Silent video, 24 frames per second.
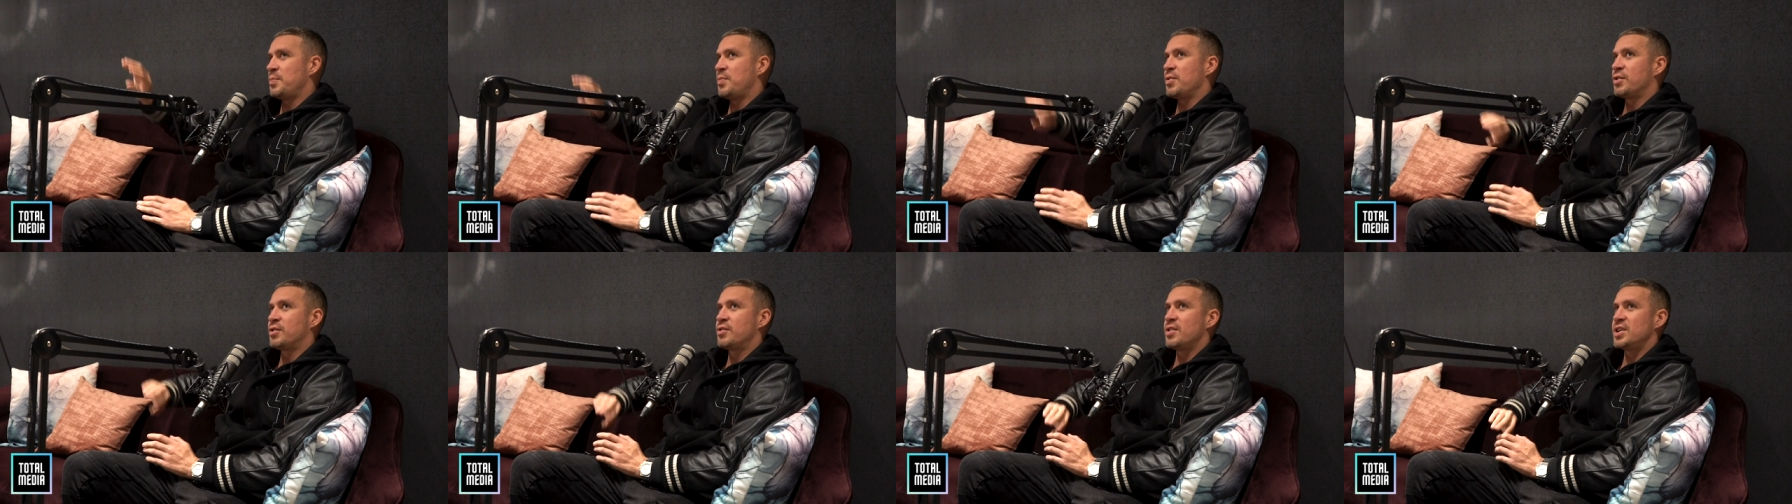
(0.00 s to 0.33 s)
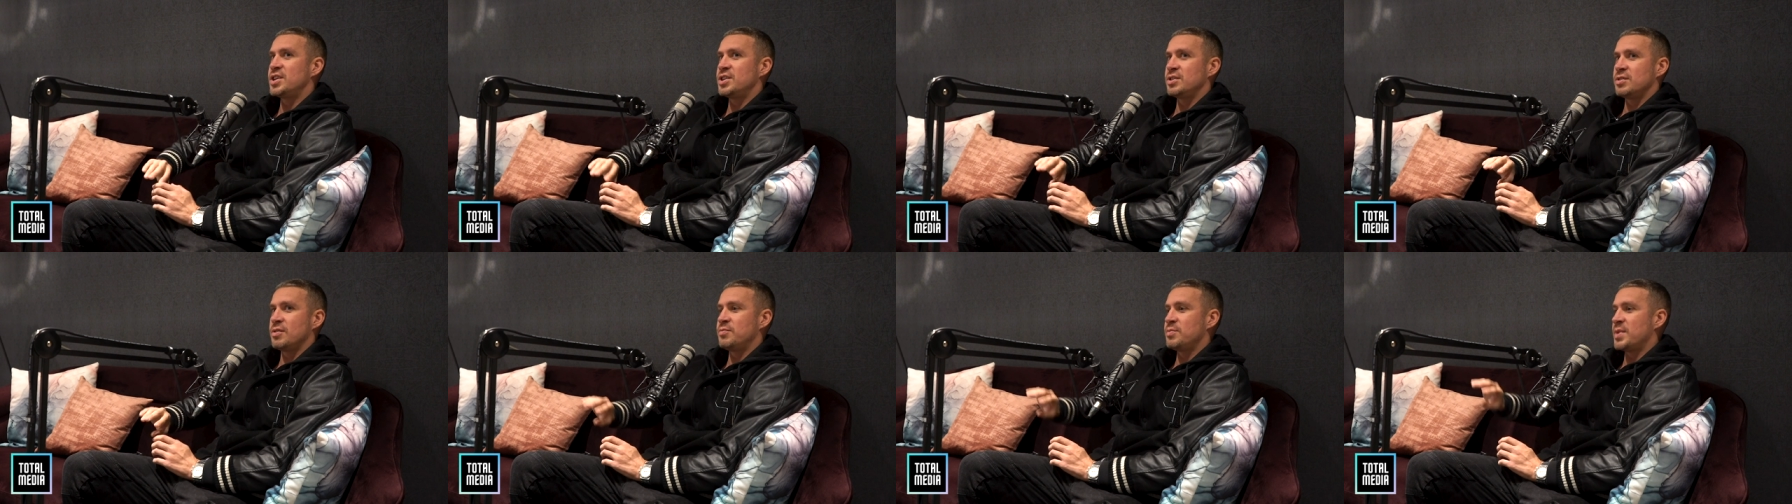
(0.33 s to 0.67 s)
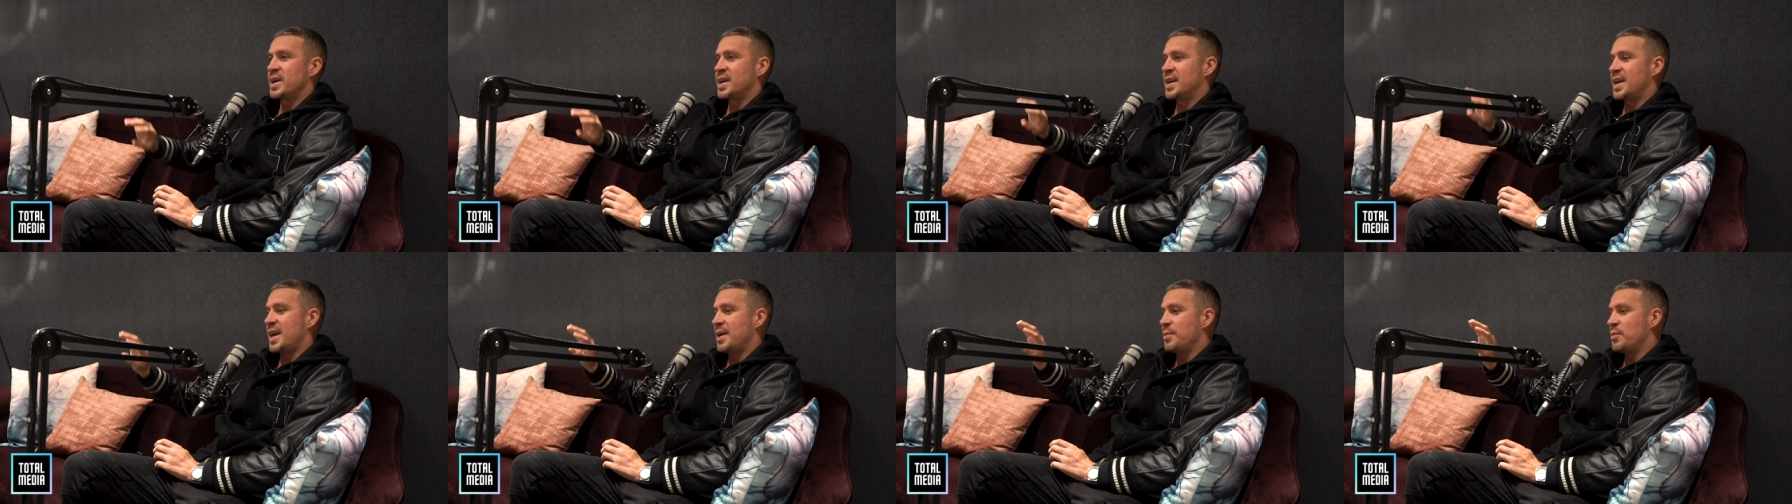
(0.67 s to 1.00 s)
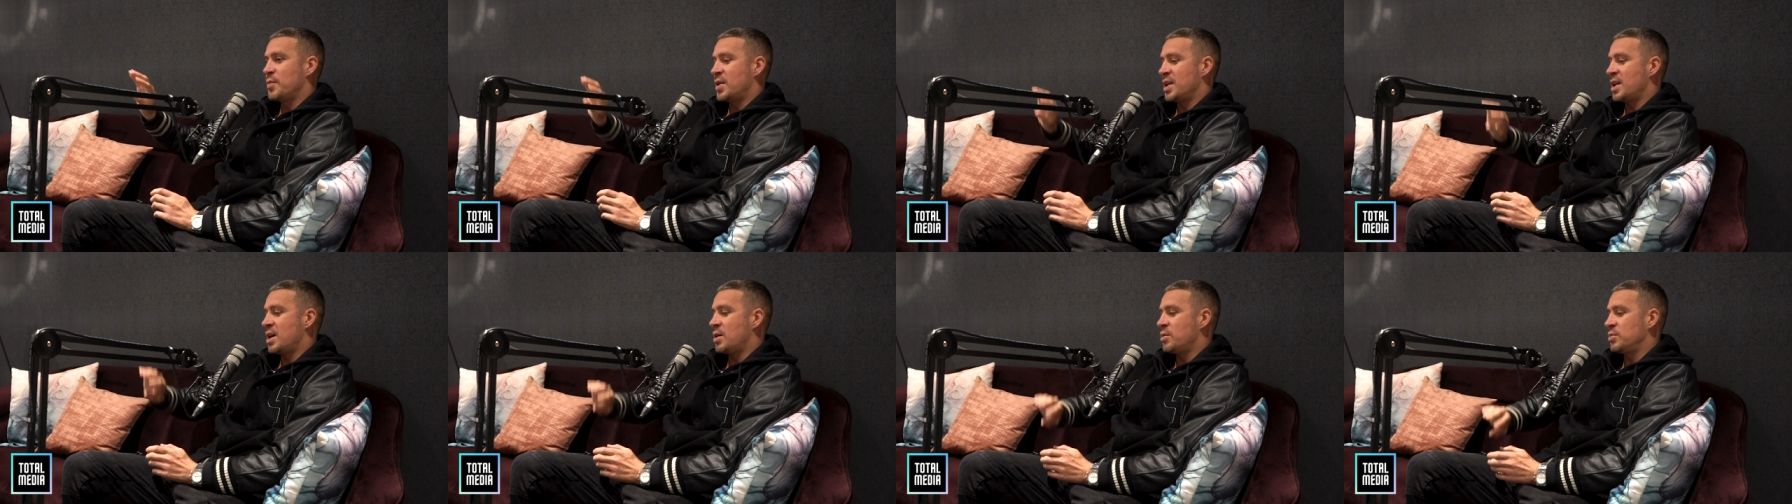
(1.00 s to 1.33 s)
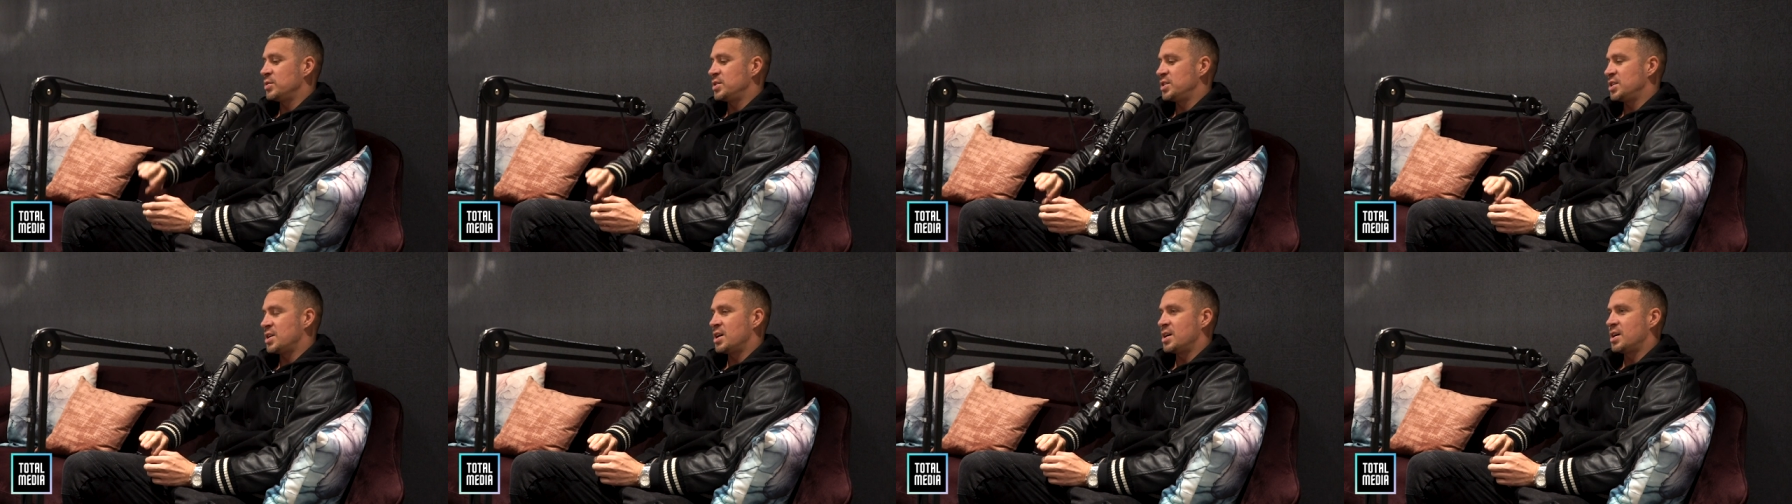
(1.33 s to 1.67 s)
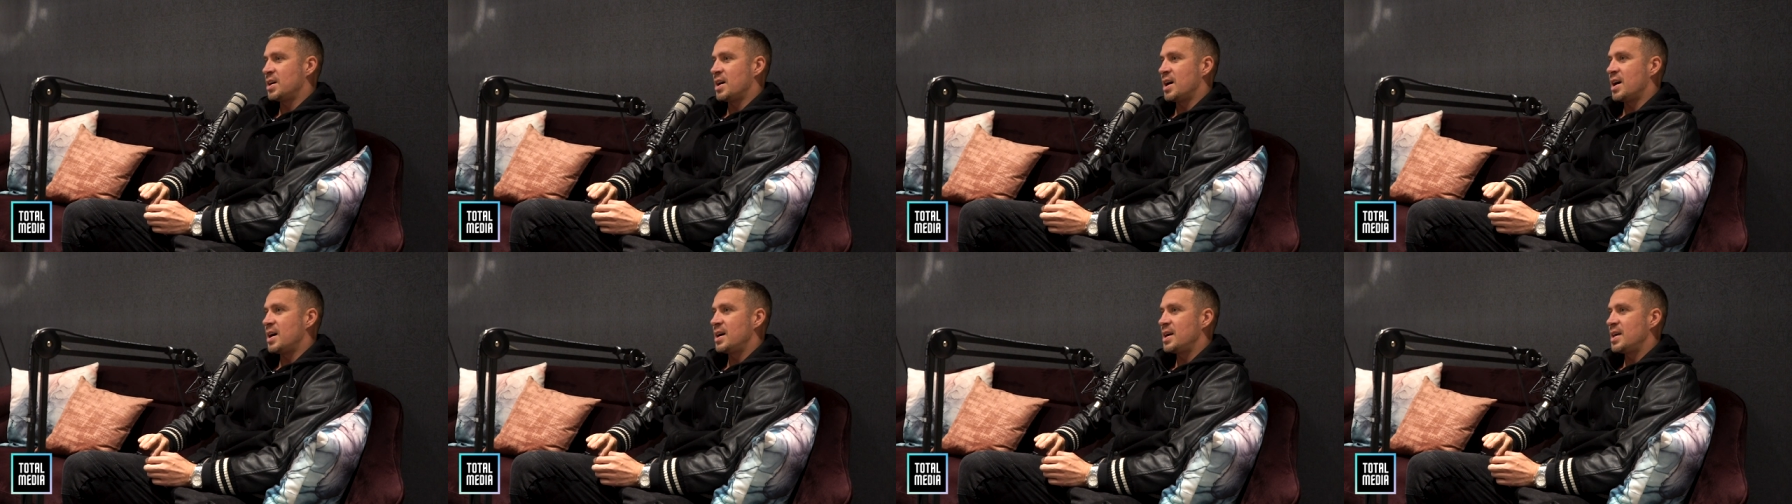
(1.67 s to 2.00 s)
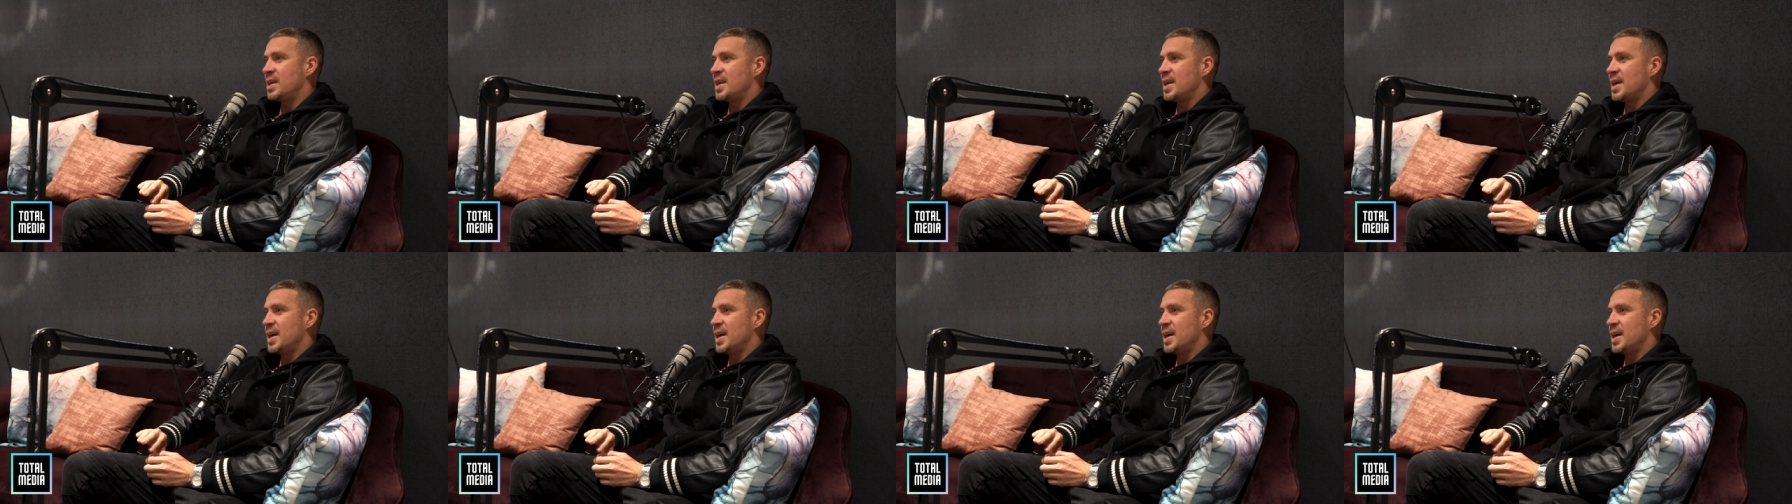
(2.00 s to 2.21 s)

progression of my game when I was younger,